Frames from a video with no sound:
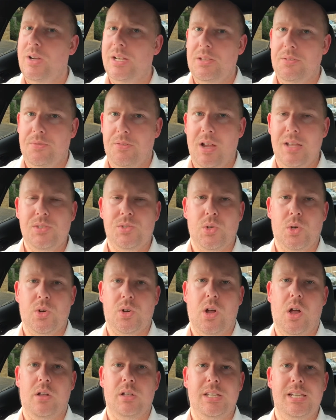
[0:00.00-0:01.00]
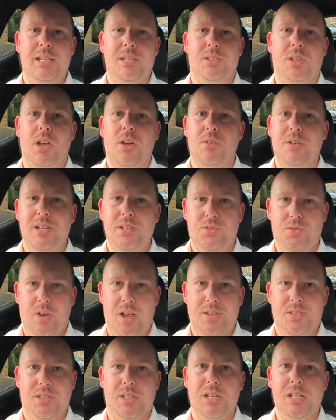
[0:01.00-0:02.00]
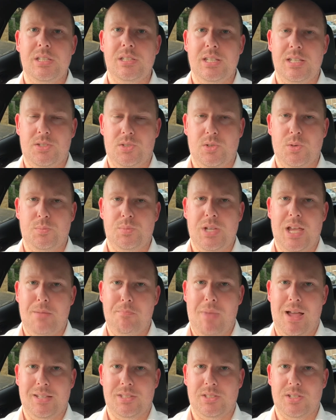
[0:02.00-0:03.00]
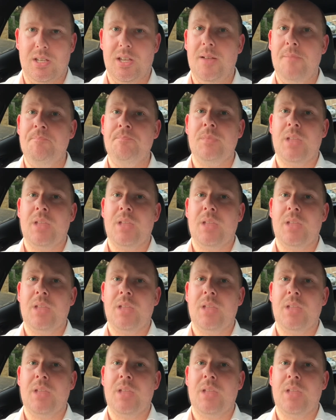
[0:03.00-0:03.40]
any friends or colleagues that are interested in this subject matter,